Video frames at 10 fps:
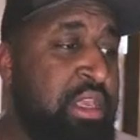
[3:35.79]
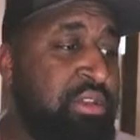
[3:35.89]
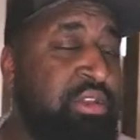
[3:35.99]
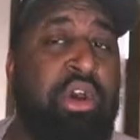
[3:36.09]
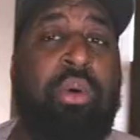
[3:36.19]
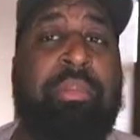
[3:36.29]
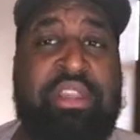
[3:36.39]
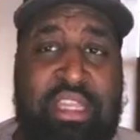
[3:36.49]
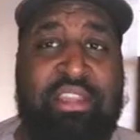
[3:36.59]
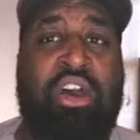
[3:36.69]
So,
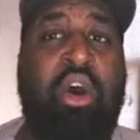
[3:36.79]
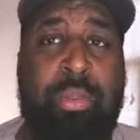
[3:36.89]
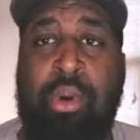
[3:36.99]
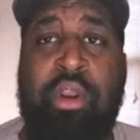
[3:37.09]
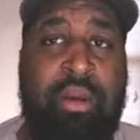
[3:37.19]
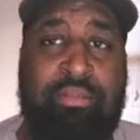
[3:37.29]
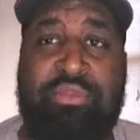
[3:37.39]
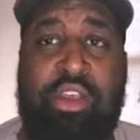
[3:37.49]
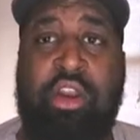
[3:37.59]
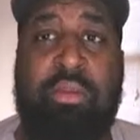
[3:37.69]
but the whole point I'm
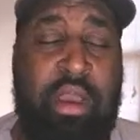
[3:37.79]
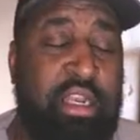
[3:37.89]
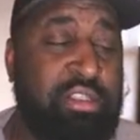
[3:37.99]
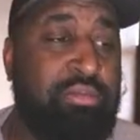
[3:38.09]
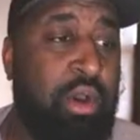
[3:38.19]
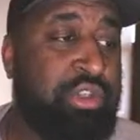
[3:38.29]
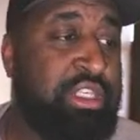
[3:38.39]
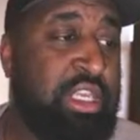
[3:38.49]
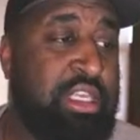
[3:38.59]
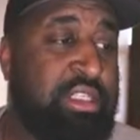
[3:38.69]
talking about is
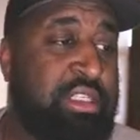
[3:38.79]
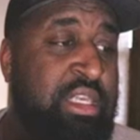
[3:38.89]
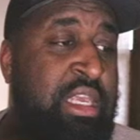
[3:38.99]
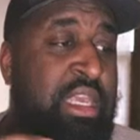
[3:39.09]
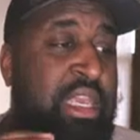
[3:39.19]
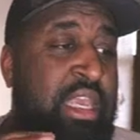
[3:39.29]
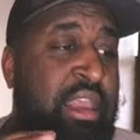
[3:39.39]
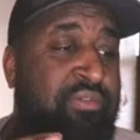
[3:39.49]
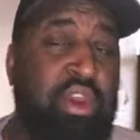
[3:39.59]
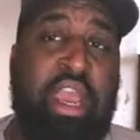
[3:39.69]
mulching, is
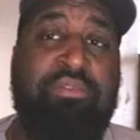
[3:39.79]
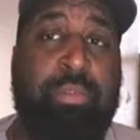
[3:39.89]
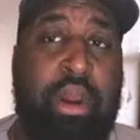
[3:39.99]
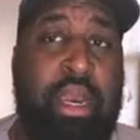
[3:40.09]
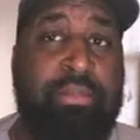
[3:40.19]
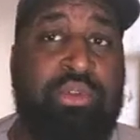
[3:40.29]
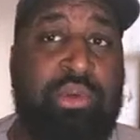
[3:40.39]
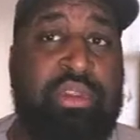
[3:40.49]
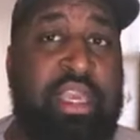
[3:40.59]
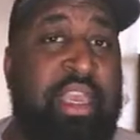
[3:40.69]
if you're having problems
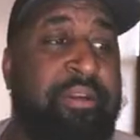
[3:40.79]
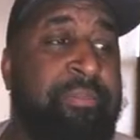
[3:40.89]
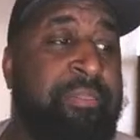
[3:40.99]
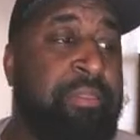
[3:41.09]
with that,